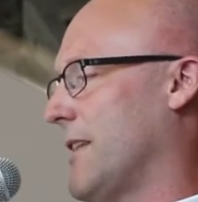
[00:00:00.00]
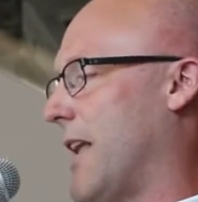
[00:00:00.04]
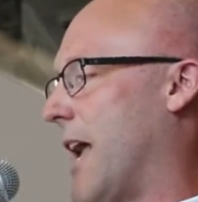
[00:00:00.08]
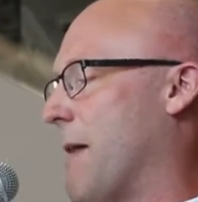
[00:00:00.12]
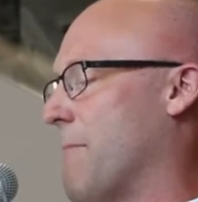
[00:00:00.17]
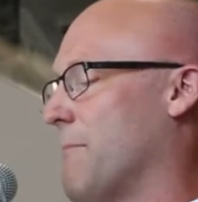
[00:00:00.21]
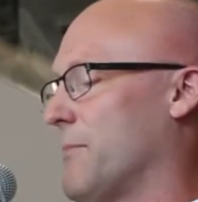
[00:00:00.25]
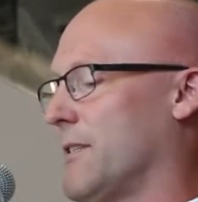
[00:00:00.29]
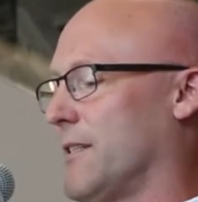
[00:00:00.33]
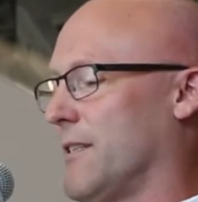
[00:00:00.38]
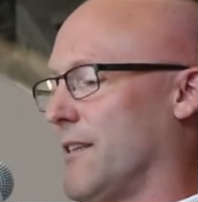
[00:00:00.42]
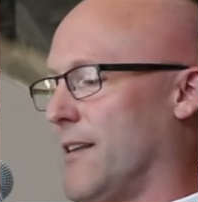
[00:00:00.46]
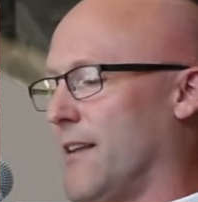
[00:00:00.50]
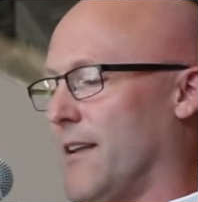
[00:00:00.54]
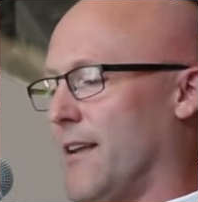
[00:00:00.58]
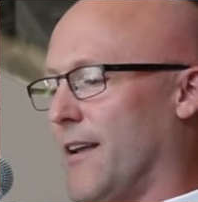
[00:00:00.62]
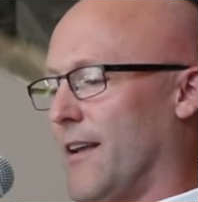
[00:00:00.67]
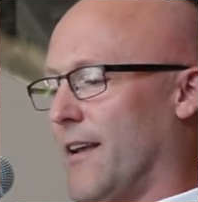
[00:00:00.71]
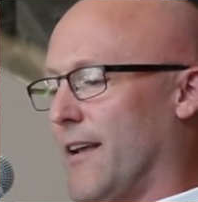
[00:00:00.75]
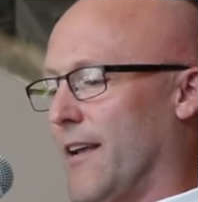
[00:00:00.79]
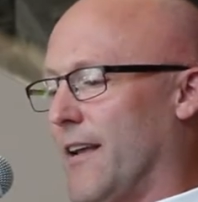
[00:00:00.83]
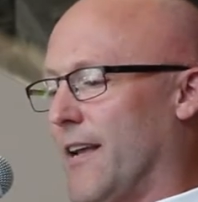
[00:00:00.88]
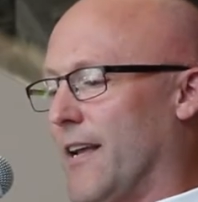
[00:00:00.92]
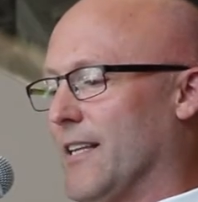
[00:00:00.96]
steps.
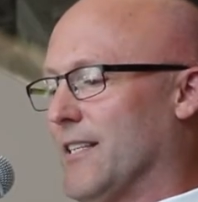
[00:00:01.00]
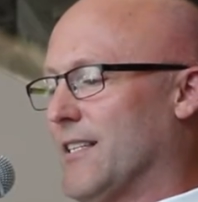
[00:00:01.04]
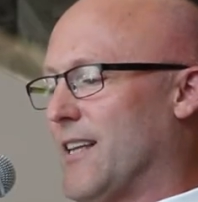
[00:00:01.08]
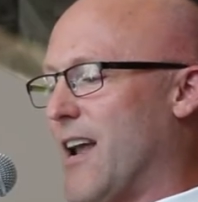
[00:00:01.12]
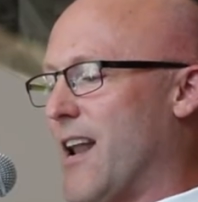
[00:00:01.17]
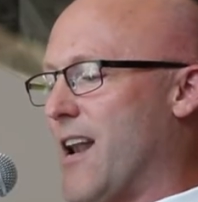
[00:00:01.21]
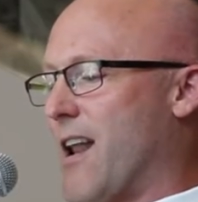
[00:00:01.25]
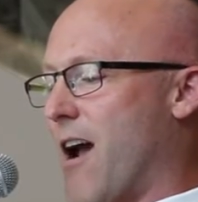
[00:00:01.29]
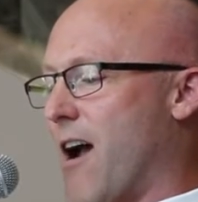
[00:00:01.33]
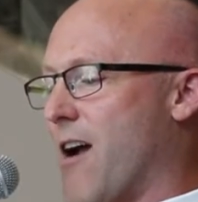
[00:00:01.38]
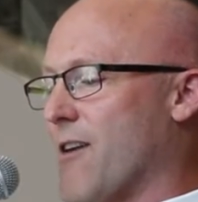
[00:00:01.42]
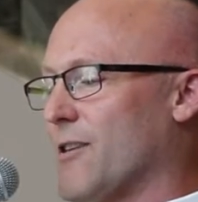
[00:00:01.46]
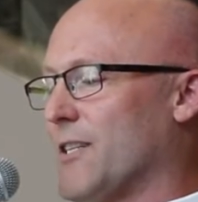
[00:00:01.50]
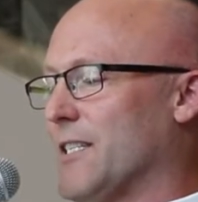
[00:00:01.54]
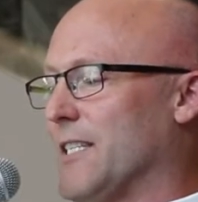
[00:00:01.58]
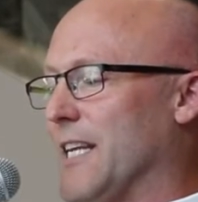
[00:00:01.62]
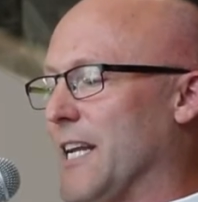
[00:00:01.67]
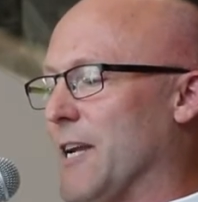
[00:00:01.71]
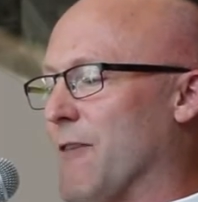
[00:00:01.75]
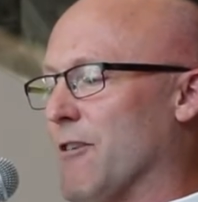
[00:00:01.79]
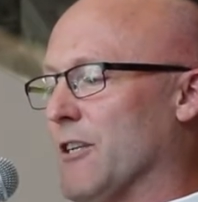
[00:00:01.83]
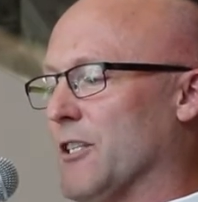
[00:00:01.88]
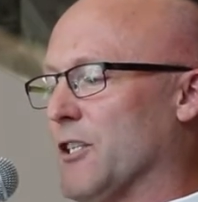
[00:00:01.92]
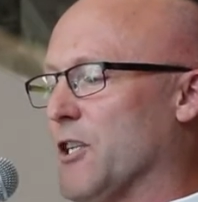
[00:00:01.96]
It's kind of our
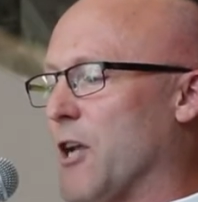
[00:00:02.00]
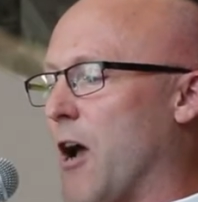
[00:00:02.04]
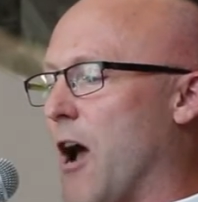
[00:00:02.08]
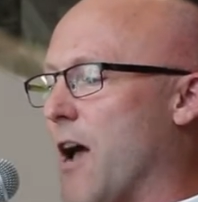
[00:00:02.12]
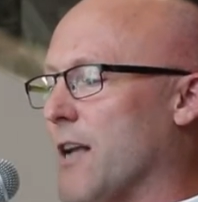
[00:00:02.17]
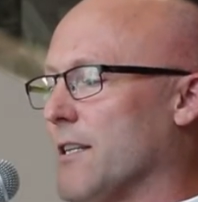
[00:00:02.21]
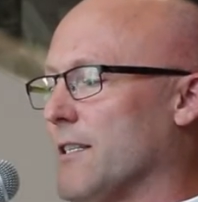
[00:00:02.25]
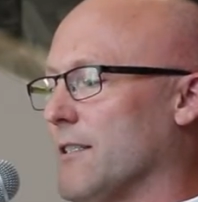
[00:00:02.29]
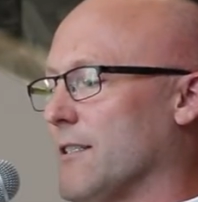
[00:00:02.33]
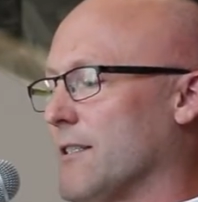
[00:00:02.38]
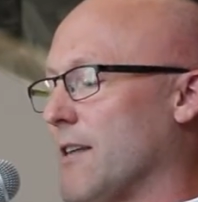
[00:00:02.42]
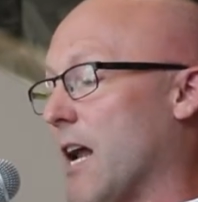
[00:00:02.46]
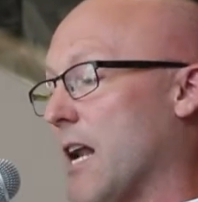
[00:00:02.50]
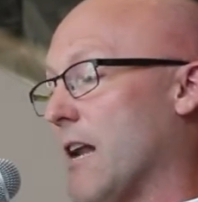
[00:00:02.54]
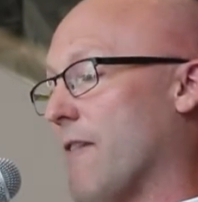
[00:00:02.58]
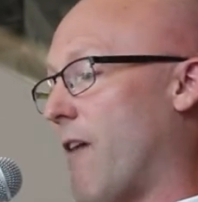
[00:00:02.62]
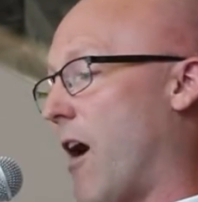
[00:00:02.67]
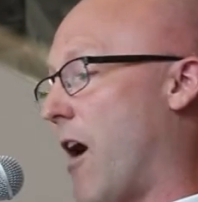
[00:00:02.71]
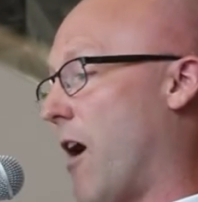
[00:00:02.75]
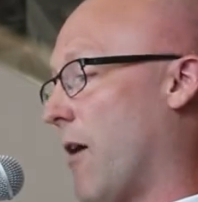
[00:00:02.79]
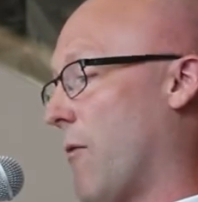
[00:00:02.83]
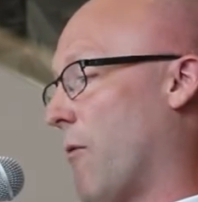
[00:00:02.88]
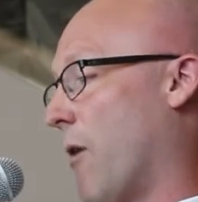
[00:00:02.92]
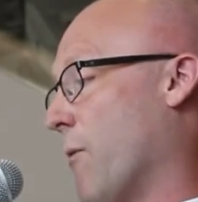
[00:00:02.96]
secret sauce. It's kind
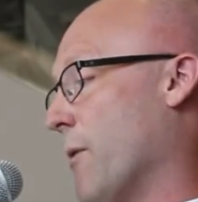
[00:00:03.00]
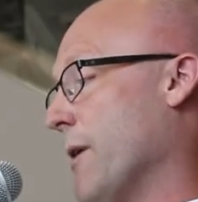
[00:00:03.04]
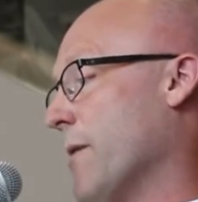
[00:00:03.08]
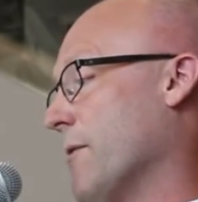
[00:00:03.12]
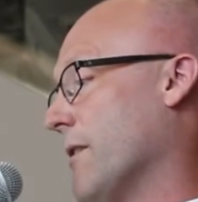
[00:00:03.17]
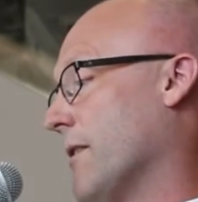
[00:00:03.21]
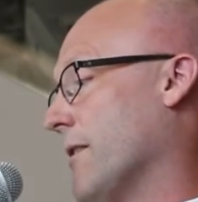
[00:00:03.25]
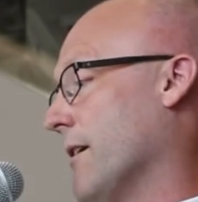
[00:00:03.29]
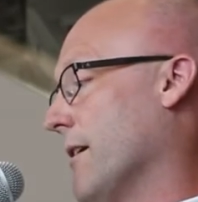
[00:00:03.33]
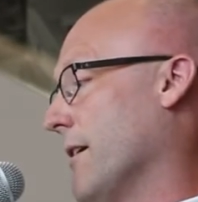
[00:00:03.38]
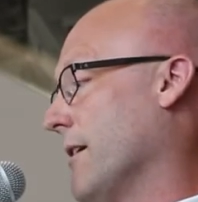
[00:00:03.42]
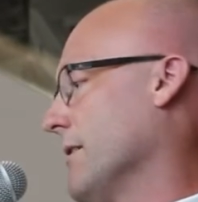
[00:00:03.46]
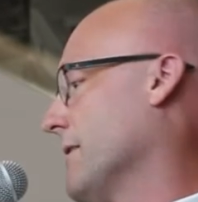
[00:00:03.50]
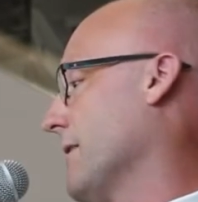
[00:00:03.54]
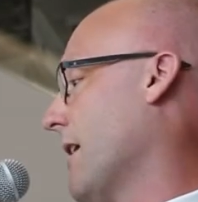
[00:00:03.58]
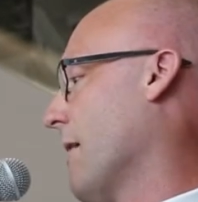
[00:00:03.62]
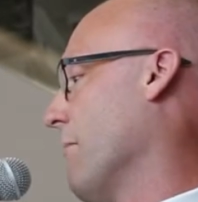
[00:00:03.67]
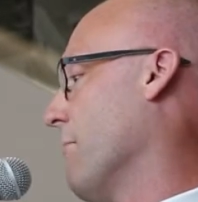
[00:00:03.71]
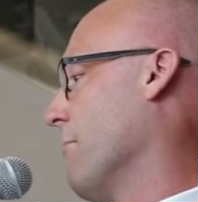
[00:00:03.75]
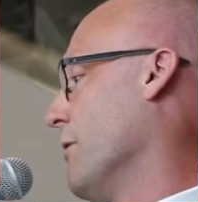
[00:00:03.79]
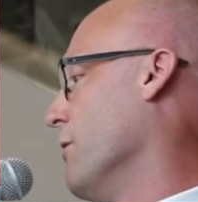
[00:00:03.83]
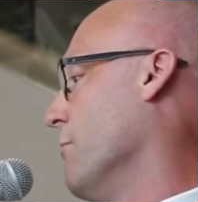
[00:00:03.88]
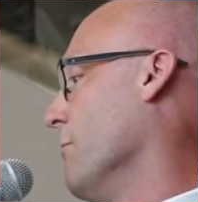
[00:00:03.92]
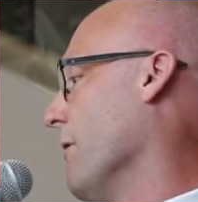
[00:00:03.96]
of what we would think is
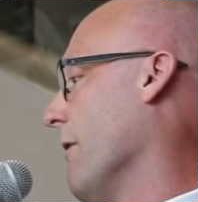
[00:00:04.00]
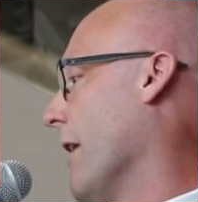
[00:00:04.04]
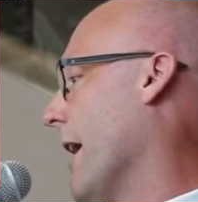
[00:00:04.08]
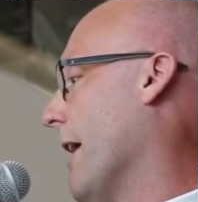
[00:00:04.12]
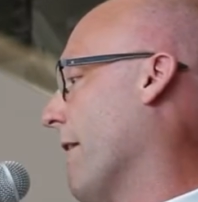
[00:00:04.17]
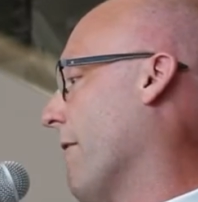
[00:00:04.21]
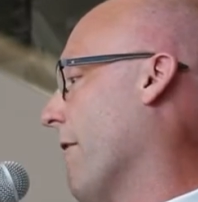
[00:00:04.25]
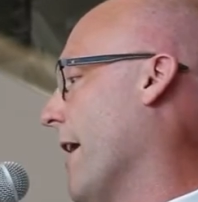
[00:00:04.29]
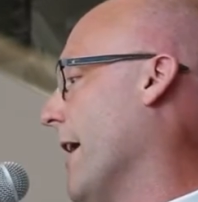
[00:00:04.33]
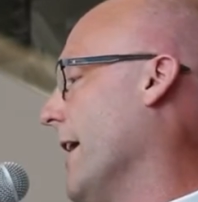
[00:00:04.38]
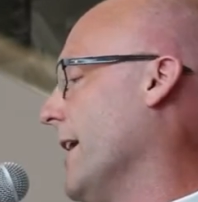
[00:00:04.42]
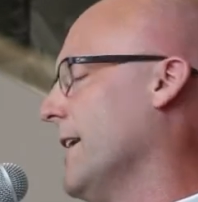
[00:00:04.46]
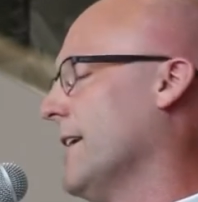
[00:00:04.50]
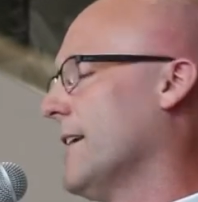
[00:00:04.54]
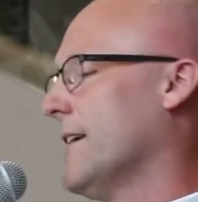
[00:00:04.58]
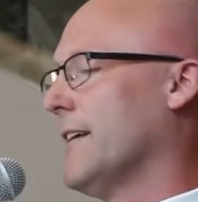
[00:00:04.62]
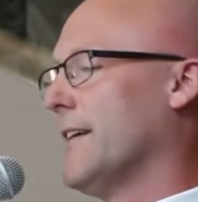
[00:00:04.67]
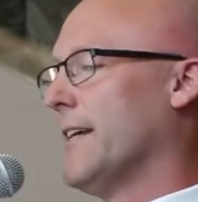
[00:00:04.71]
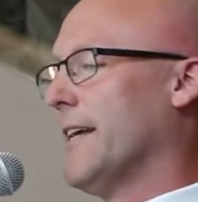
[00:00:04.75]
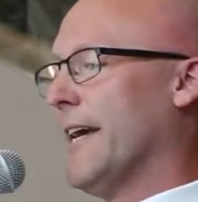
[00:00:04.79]
our boomerang, right?